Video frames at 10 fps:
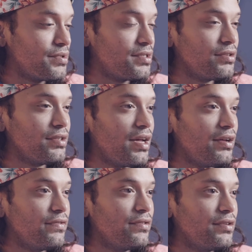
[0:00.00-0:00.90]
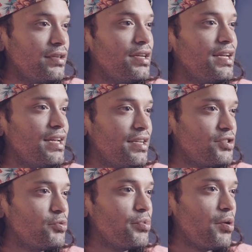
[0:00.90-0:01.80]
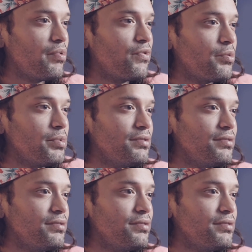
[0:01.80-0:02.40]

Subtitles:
was still alive, he'd still be out performing.